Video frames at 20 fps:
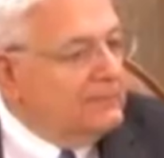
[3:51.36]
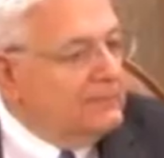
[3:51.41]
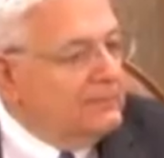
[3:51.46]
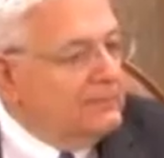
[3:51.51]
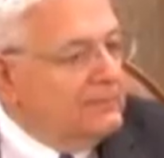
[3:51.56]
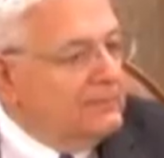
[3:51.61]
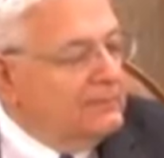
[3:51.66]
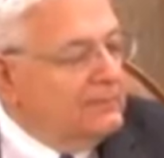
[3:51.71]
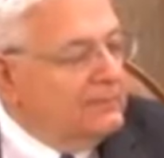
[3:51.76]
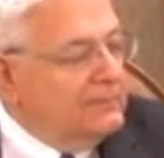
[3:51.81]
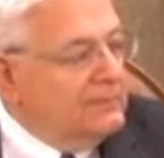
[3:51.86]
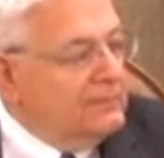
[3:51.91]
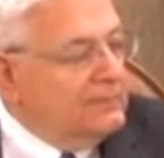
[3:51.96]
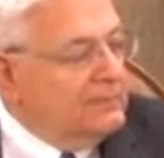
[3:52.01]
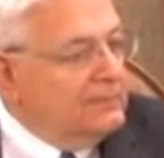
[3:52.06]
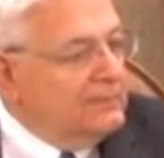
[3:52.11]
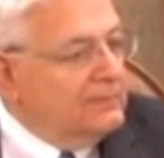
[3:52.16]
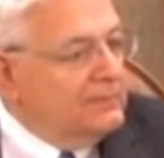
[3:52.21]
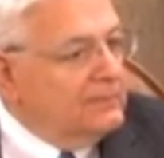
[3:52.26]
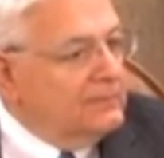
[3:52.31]

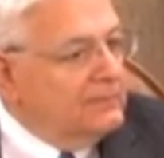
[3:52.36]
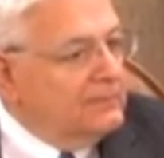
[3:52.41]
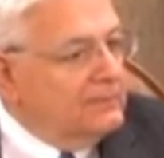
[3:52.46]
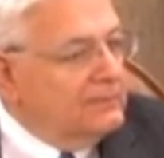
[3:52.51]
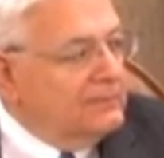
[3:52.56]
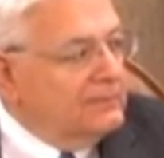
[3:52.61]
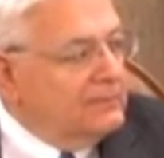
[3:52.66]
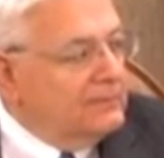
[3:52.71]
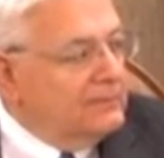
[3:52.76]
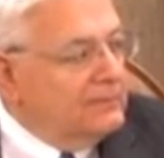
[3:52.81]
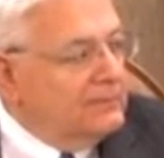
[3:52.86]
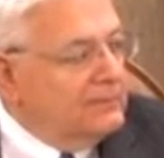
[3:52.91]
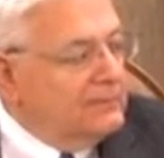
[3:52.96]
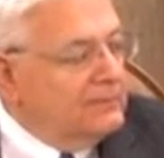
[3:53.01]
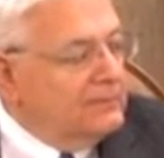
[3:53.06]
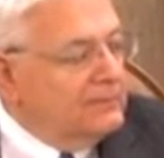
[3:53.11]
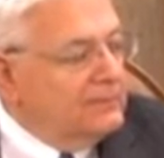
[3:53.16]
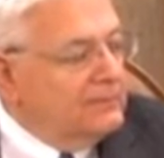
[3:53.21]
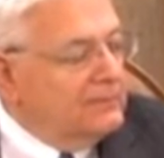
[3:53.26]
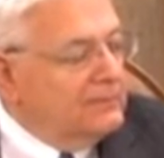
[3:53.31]

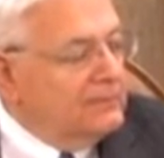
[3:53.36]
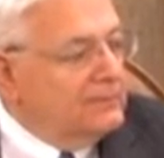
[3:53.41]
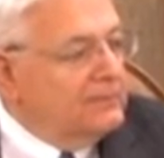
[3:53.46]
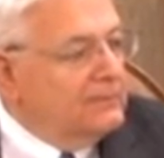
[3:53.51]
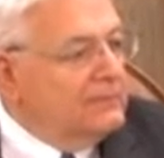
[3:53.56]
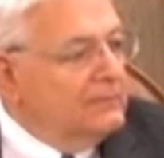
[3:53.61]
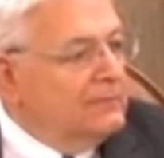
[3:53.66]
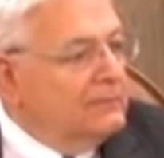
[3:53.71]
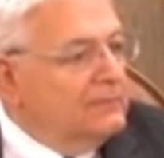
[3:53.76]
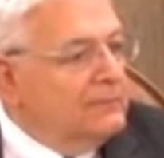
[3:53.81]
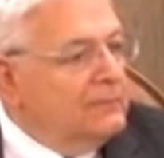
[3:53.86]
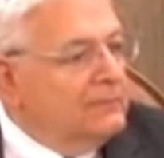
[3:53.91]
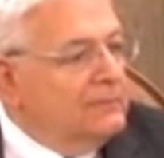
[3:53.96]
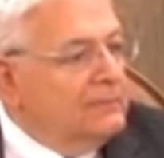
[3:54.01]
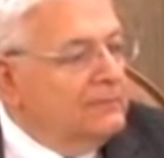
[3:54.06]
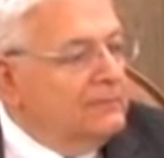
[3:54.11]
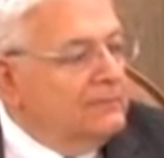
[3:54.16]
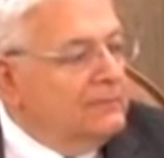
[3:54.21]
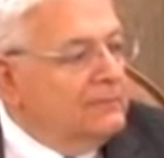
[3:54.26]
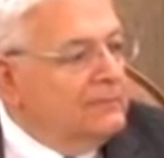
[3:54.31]

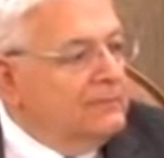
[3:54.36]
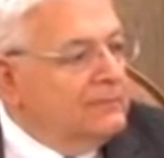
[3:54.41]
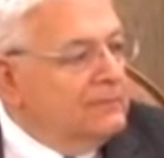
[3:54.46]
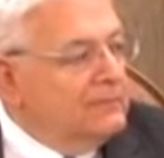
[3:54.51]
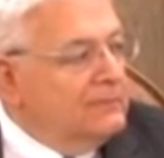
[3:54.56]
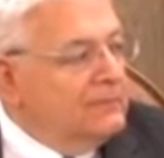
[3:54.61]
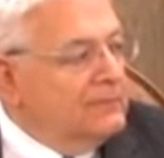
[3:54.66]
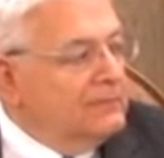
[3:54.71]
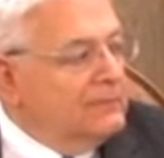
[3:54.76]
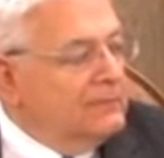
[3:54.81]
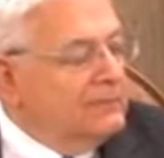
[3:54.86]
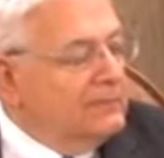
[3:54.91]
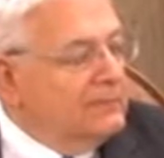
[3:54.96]
This person isn't speaking.